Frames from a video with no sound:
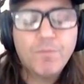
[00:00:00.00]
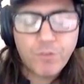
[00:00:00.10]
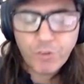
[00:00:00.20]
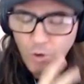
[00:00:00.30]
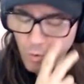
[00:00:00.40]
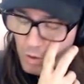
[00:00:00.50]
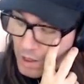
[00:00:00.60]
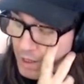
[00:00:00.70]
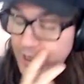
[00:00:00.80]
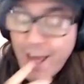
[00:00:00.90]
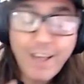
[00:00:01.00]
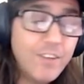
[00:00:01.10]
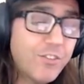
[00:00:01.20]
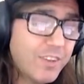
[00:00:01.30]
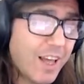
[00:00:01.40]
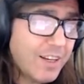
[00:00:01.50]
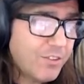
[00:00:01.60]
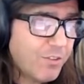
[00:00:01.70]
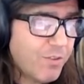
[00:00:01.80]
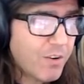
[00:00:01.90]
So that is that
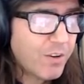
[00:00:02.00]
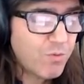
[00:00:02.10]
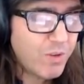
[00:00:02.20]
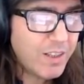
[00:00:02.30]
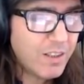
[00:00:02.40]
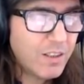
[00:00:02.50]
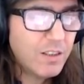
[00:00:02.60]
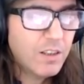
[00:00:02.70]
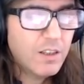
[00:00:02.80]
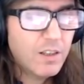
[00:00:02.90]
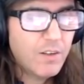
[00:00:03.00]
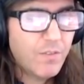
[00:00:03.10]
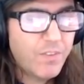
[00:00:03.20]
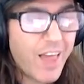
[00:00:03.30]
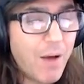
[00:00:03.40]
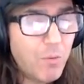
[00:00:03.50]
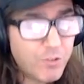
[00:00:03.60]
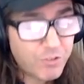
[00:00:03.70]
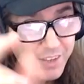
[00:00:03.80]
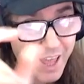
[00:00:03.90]
is a very real that
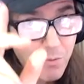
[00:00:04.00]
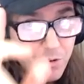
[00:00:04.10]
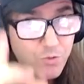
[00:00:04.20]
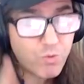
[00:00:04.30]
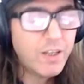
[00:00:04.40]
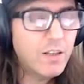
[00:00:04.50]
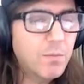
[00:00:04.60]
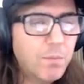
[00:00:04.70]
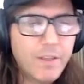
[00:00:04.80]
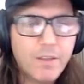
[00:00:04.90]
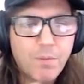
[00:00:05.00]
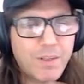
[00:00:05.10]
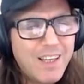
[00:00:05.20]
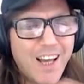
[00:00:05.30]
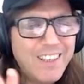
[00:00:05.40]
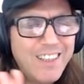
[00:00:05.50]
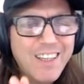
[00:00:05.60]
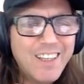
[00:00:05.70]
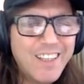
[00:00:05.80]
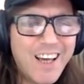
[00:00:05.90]
was that was real. But but the
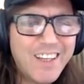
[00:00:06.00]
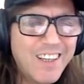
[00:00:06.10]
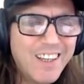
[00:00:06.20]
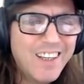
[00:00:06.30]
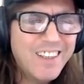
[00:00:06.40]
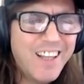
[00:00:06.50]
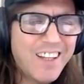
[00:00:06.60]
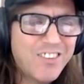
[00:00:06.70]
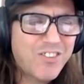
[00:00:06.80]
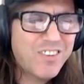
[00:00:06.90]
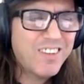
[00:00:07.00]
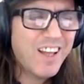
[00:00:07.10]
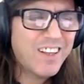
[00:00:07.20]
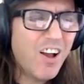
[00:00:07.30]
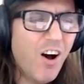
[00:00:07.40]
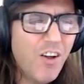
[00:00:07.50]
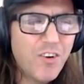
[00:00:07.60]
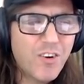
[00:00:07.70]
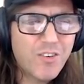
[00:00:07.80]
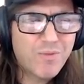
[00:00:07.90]
idea that that that
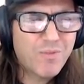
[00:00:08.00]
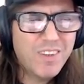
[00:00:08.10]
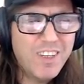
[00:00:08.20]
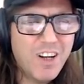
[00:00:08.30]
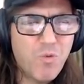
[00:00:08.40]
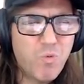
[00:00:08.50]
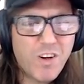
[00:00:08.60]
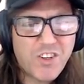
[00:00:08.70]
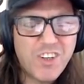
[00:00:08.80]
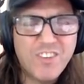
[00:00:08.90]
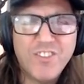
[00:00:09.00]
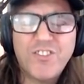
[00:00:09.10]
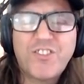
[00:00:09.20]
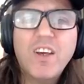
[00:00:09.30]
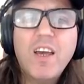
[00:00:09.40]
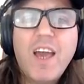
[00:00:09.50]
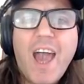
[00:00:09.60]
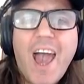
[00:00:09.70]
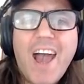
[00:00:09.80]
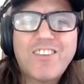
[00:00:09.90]
other, you know, Russians
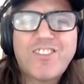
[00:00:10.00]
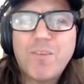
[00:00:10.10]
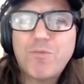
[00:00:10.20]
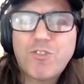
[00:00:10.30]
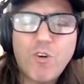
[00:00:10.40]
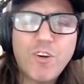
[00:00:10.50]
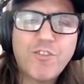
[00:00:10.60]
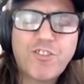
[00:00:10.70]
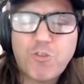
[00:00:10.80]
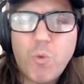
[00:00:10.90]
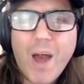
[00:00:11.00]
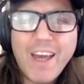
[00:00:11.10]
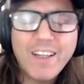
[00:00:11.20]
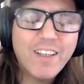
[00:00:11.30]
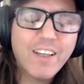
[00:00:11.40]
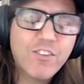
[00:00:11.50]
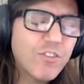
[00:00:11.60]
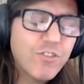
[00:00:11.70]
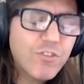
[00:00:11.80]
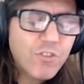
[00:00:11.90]
had some sort of sway in the election
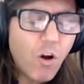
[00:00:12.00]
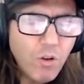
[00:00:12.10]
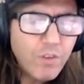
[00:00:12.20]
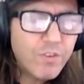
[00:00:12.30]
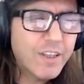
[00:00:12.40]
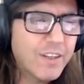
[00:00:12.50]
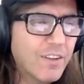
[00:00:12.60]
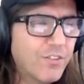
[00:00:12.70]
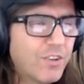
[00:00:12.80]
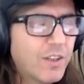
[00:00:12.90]
is totally ridiculous.